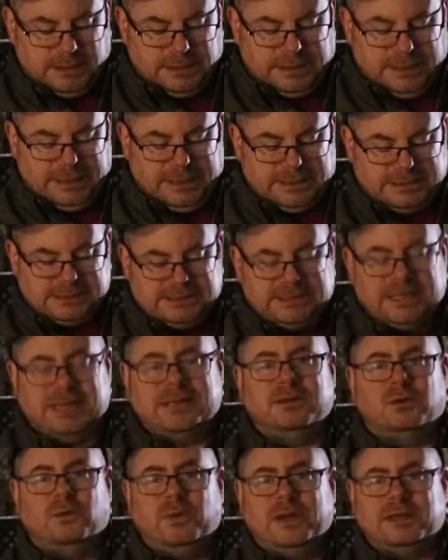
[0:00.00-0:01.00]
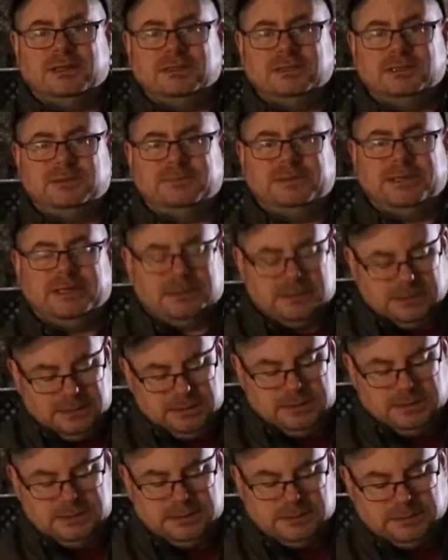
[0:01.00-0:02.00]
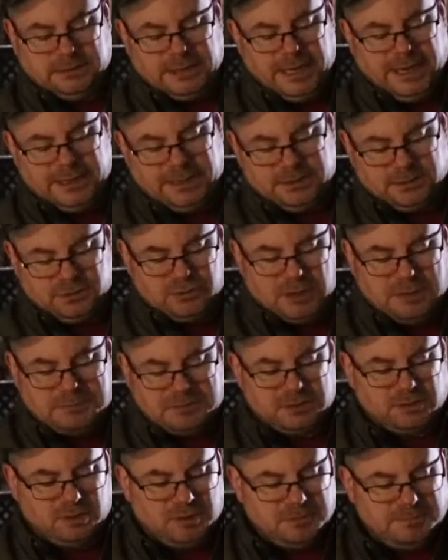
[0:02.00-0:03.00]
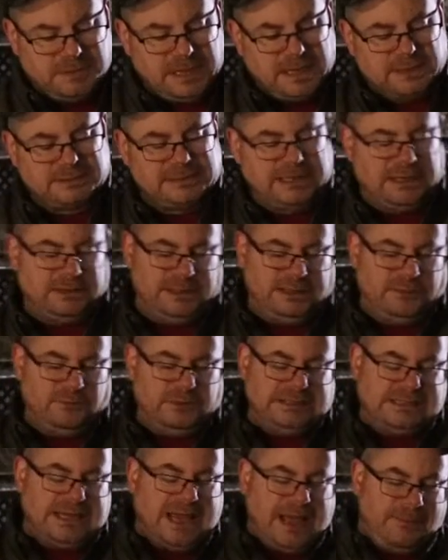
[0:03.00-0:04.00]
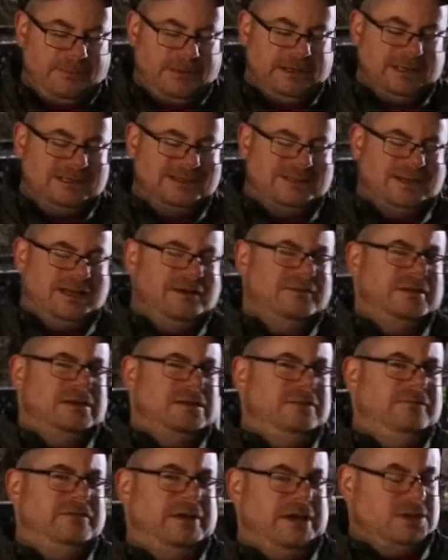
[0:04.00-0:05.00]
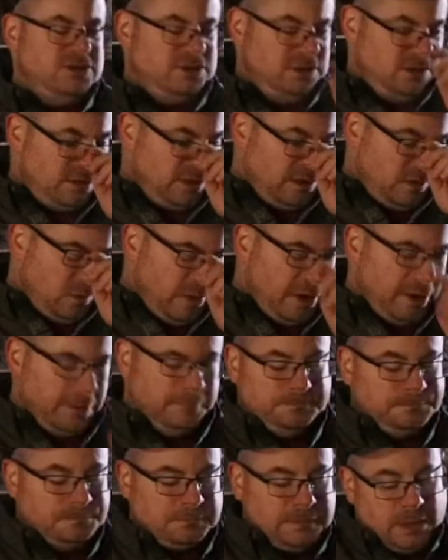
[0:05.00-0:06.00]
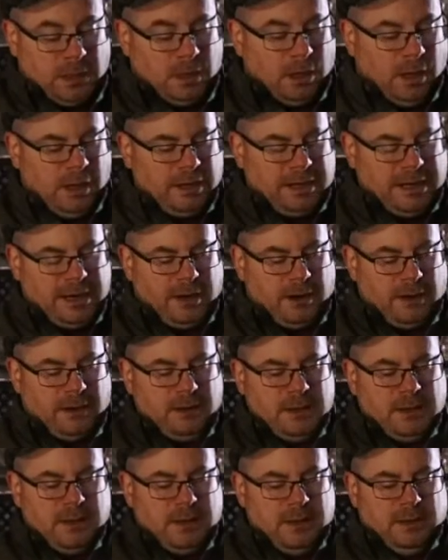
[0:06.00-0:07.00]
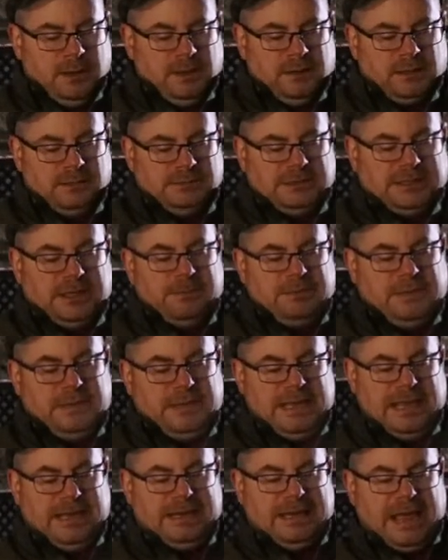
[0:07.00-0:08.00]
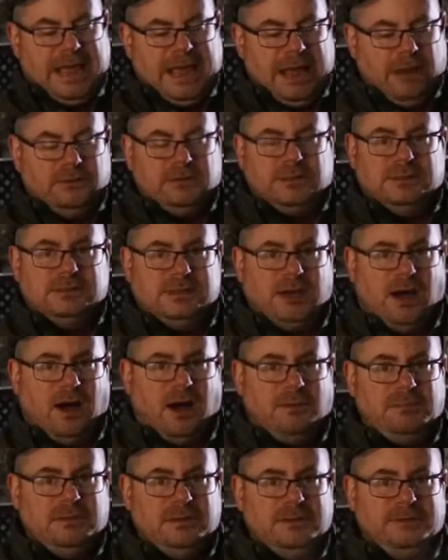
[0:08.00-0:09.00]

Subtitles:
extend the wick a little bit, light it, drop the globe back down. And then what's happening is kind of a convection thing where hot air comes up and out the top,